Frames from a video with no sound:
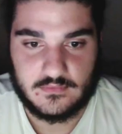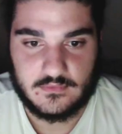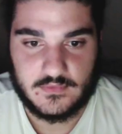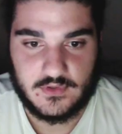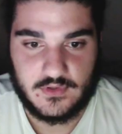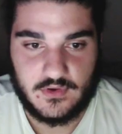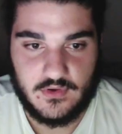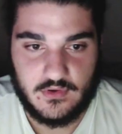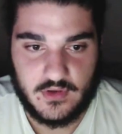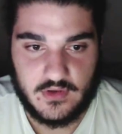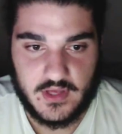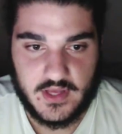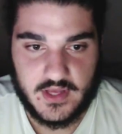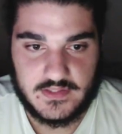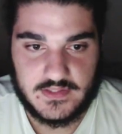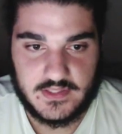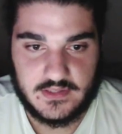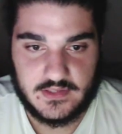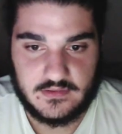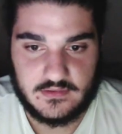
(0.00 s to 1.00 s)
Go on,
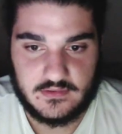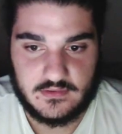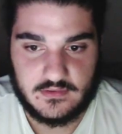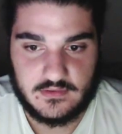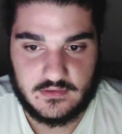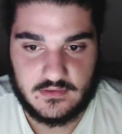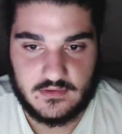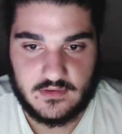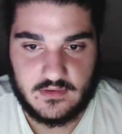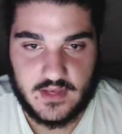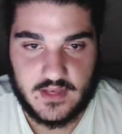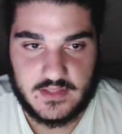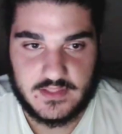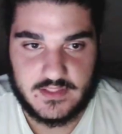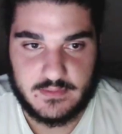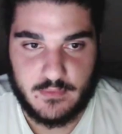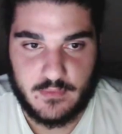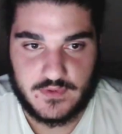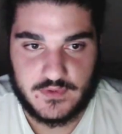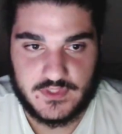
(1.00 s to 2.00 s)
Kante. Out
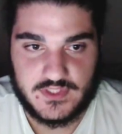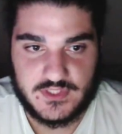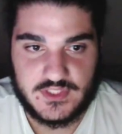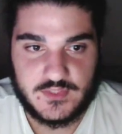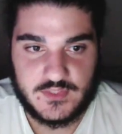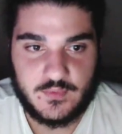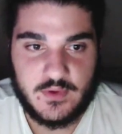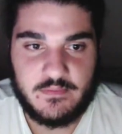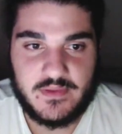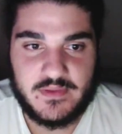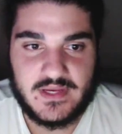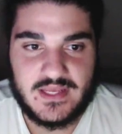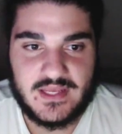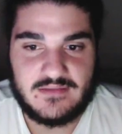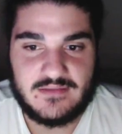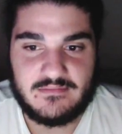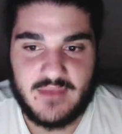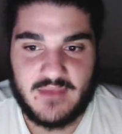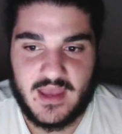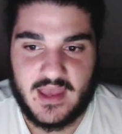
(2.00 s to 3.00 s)
to Moses. Just whip it
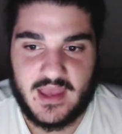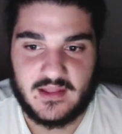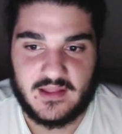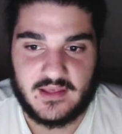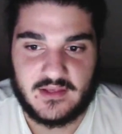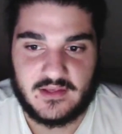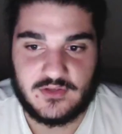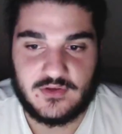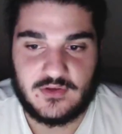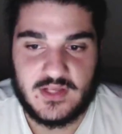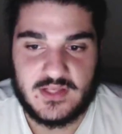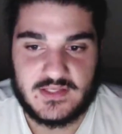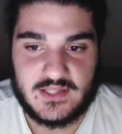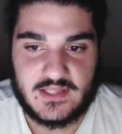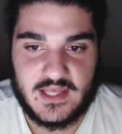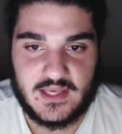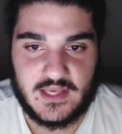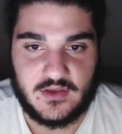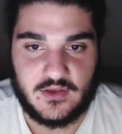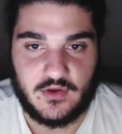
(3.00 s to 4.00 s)
in, man. Like, you got...
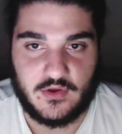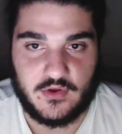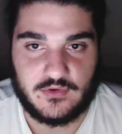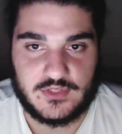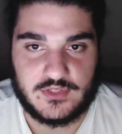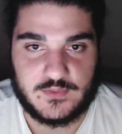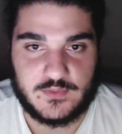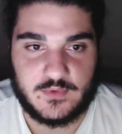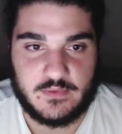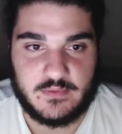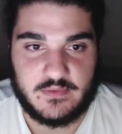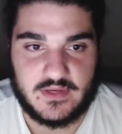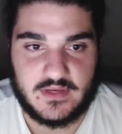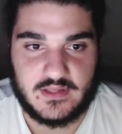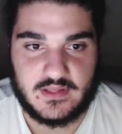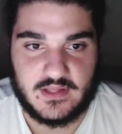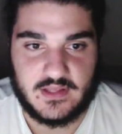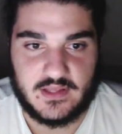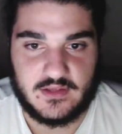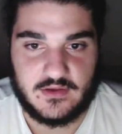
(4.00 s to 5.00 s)
There you go. Just whip it
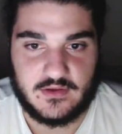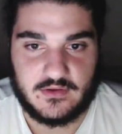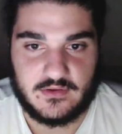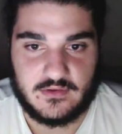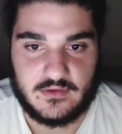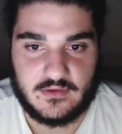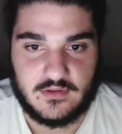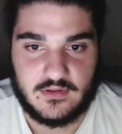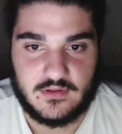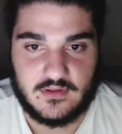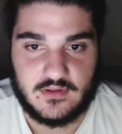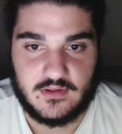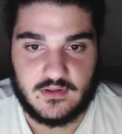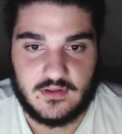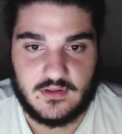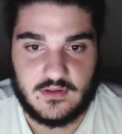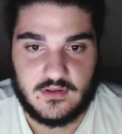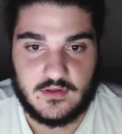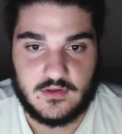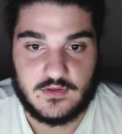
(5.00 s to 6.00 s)
in. There you go.
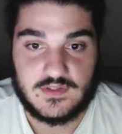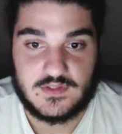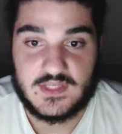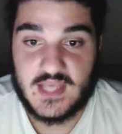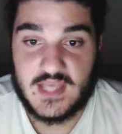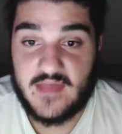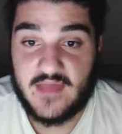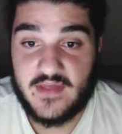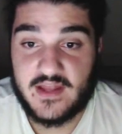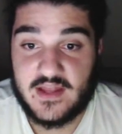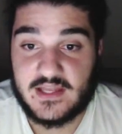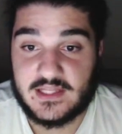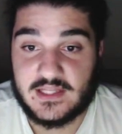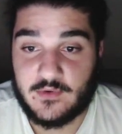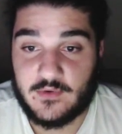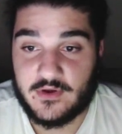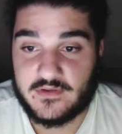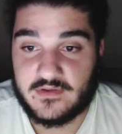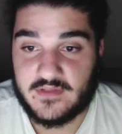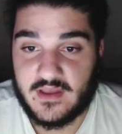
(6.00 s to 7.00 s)
See how that nearly
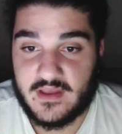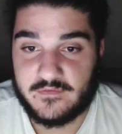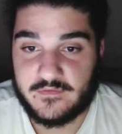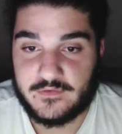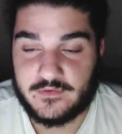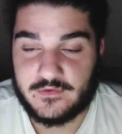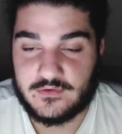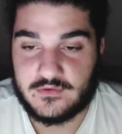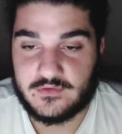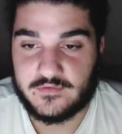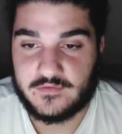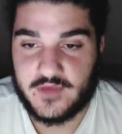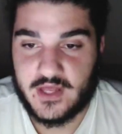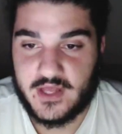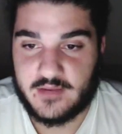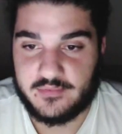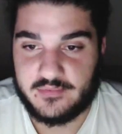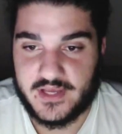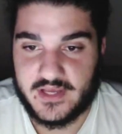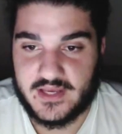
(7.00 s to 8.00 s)
worked out for you if you
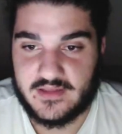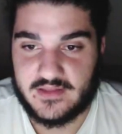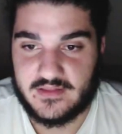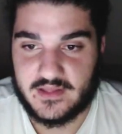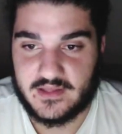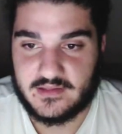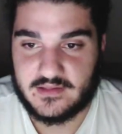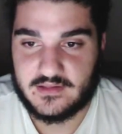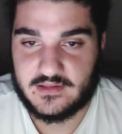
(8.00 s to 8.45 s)
had a player there?